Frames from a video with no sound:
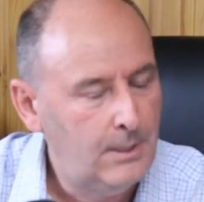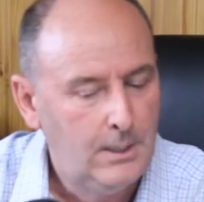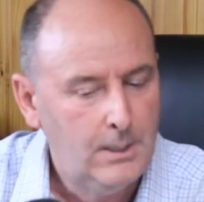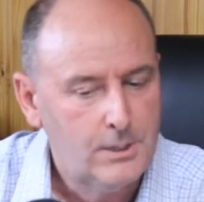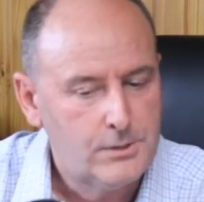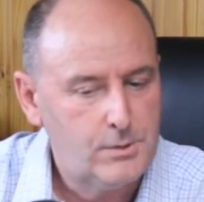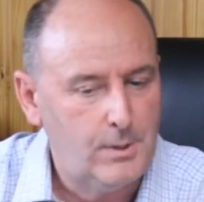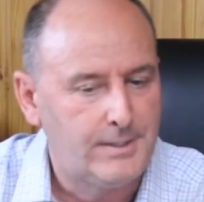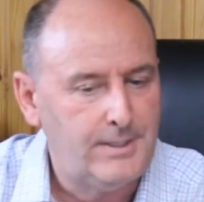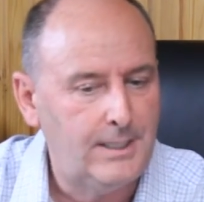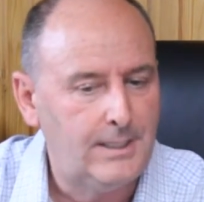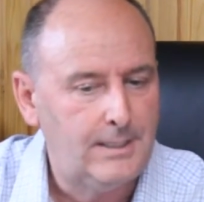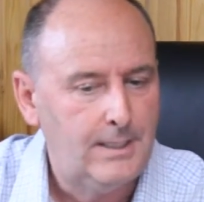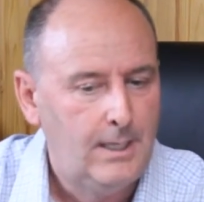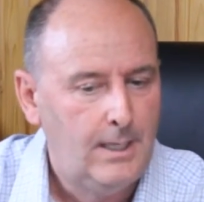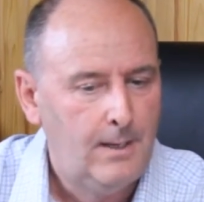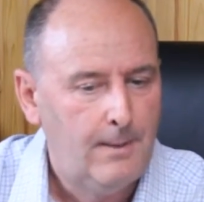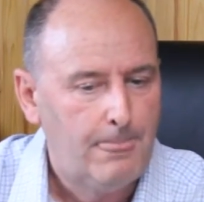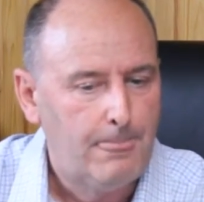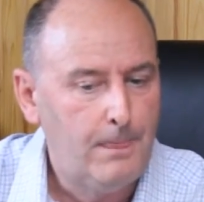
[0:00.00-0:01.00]
So I think
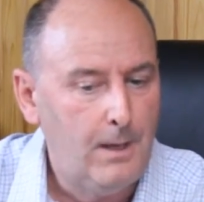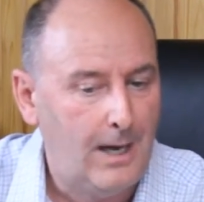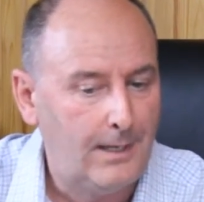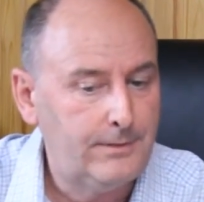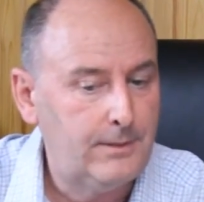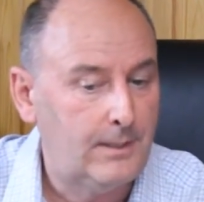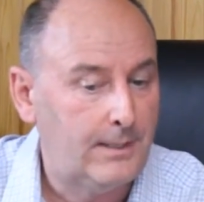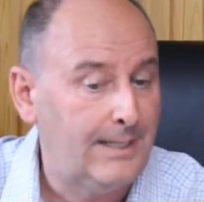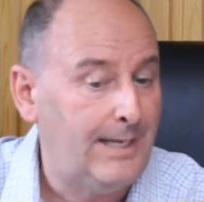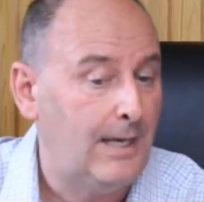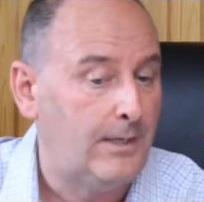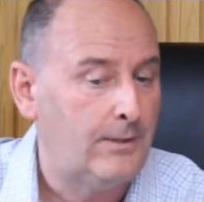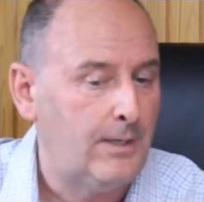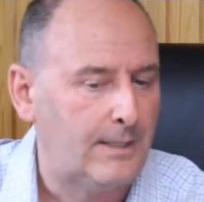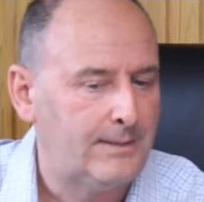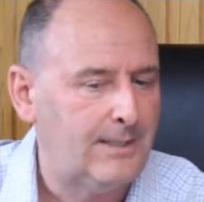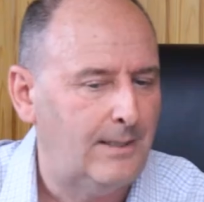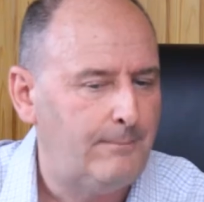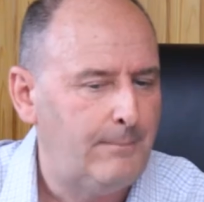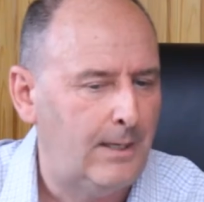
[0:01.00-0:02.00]
not
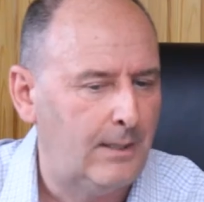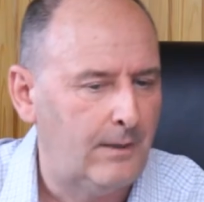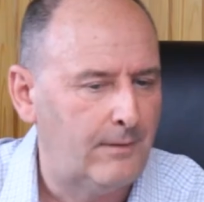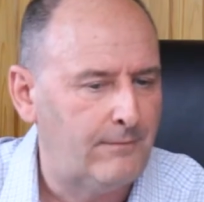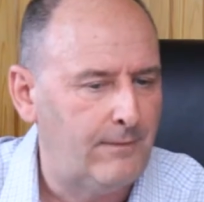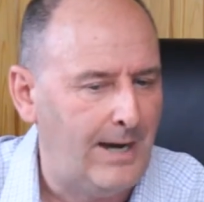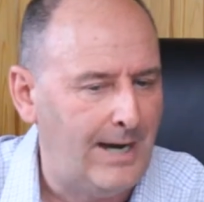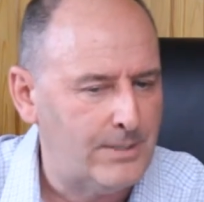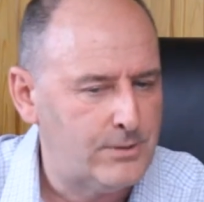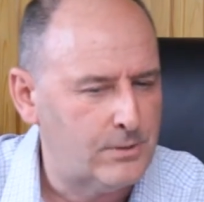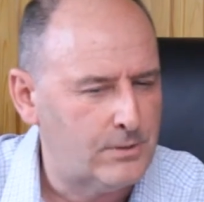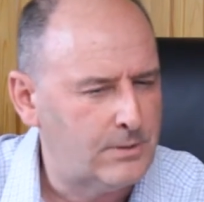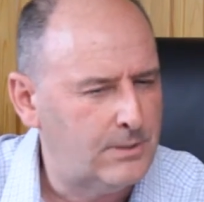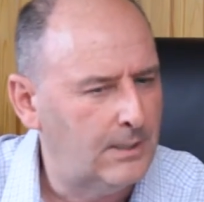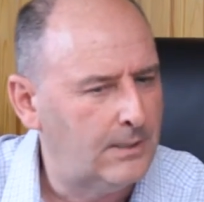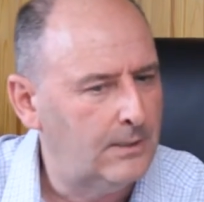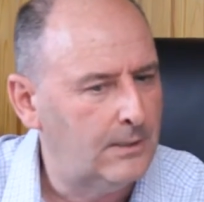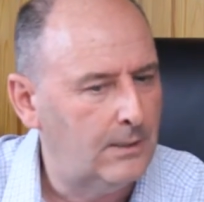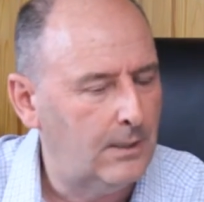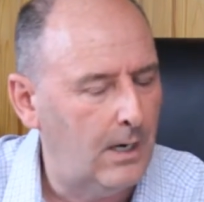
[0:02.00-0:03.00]
that male advisors
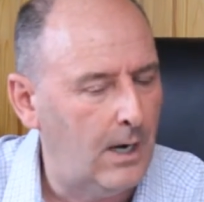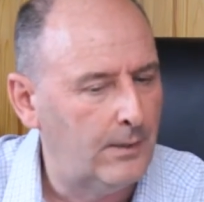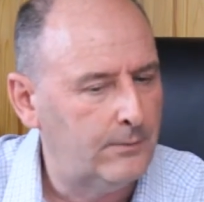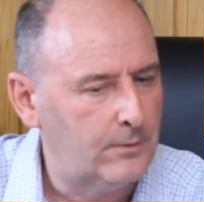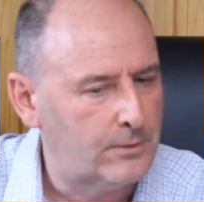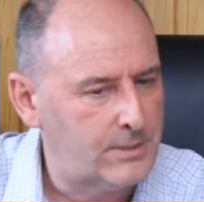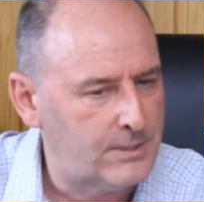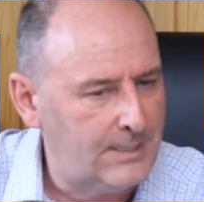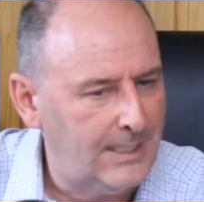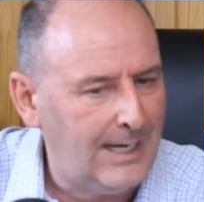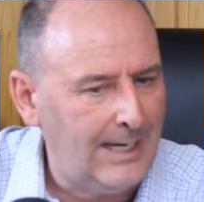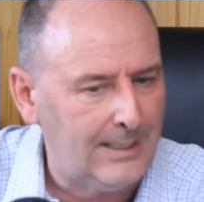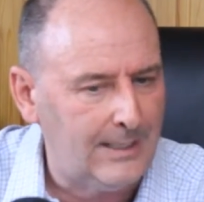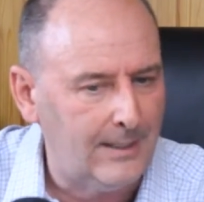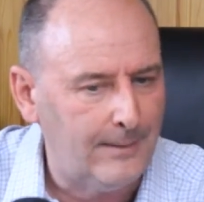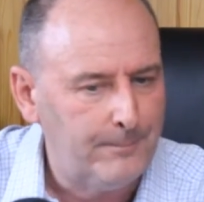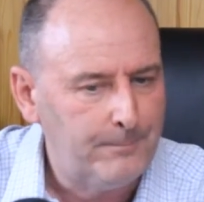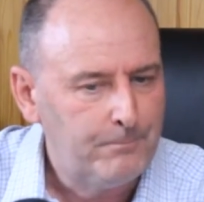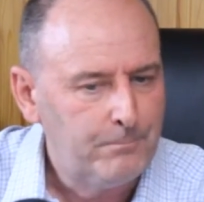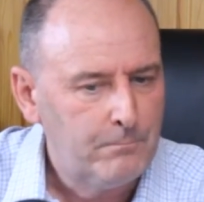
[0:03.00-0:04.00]
didn't understand
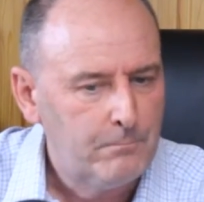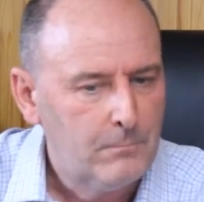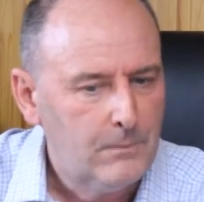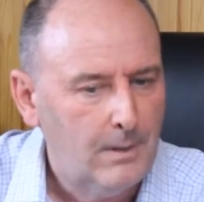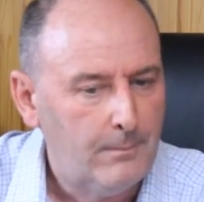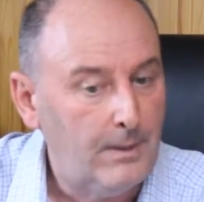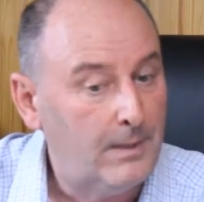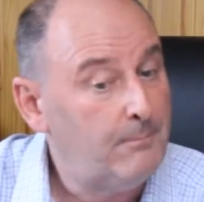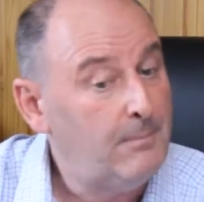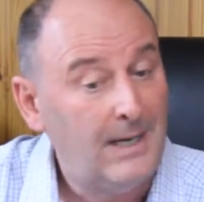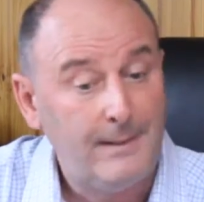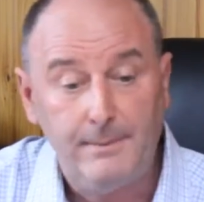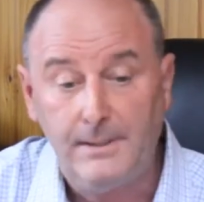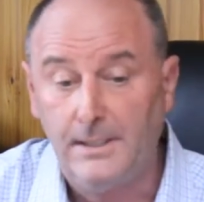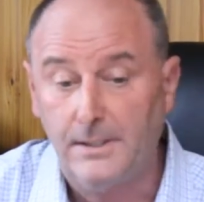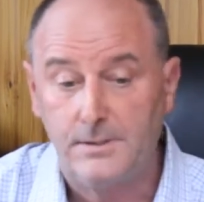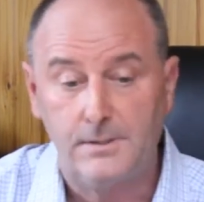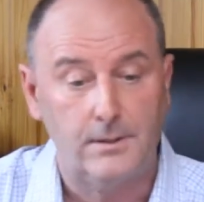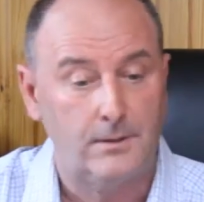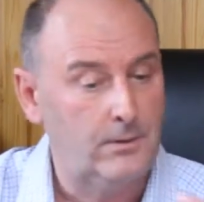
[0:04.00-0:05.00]
it, but maybe
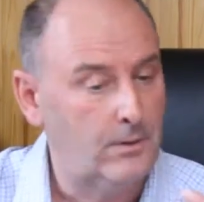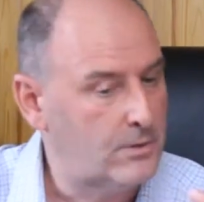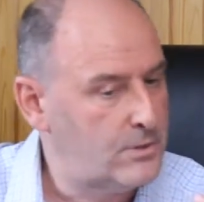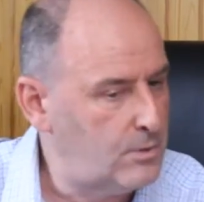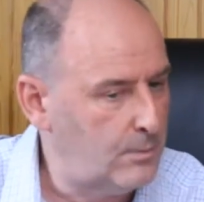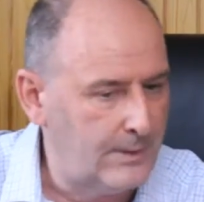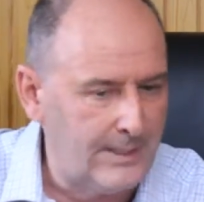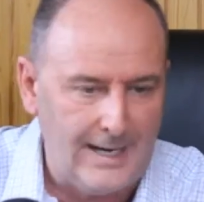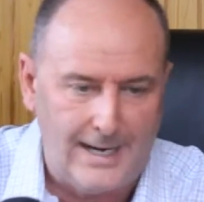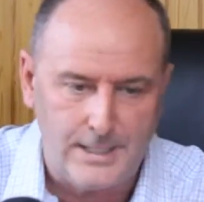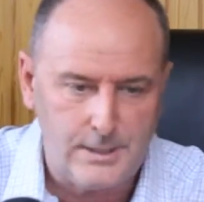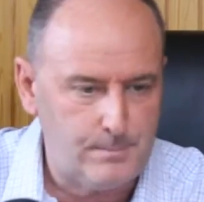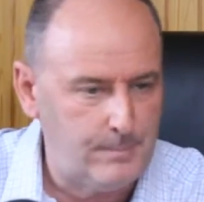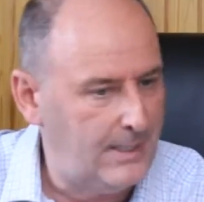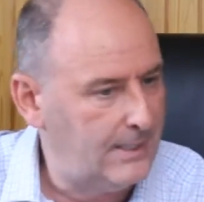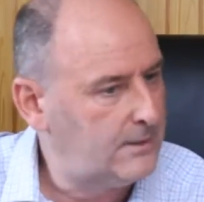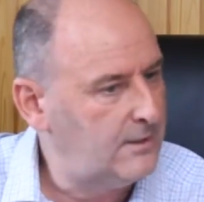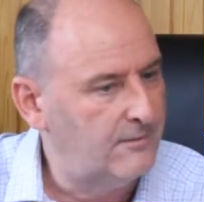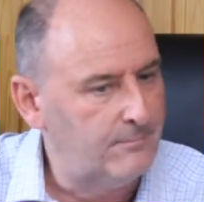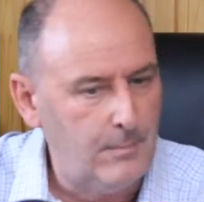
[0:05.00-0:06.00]
it's the nurturing
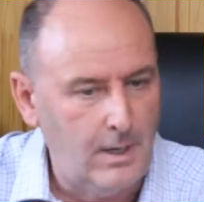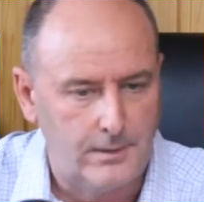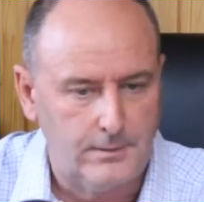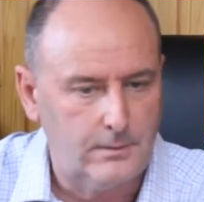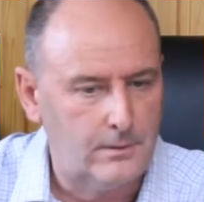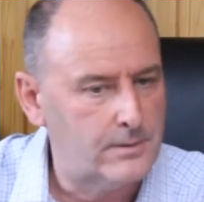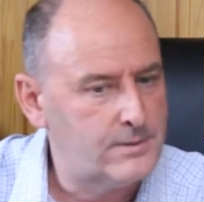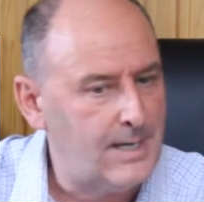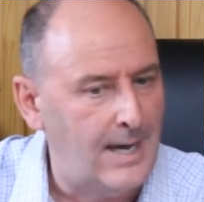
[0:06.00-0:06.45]
aspect of mothers.